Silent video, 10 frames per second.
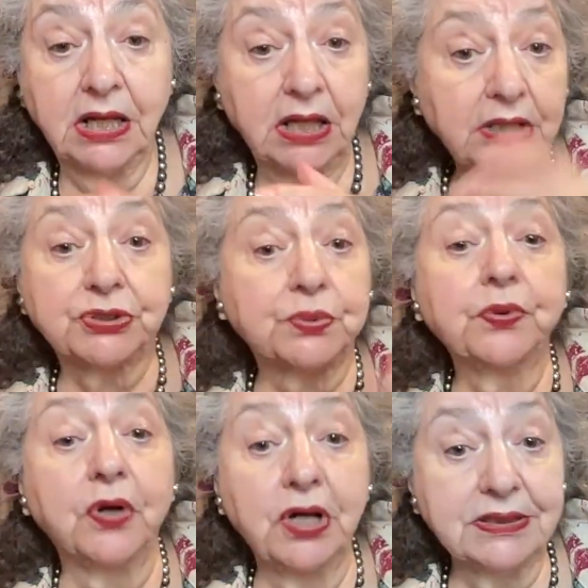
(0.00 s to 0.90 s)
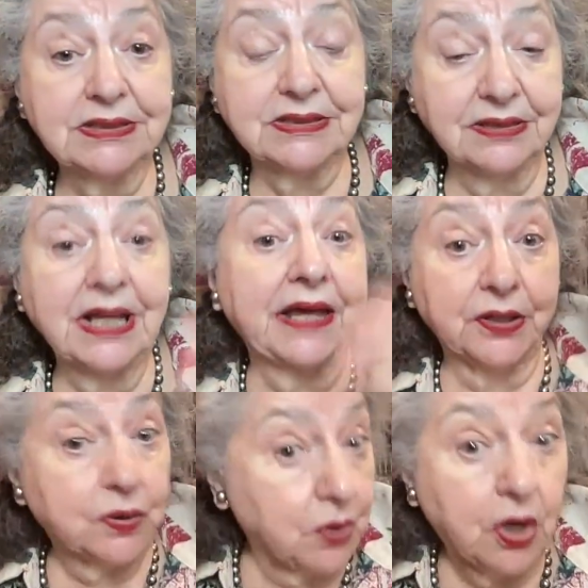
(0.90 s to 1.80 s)
It was
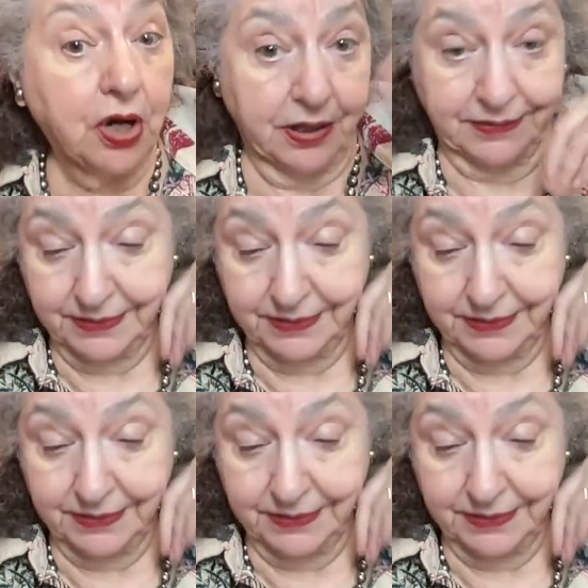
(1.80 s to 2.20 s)
like God,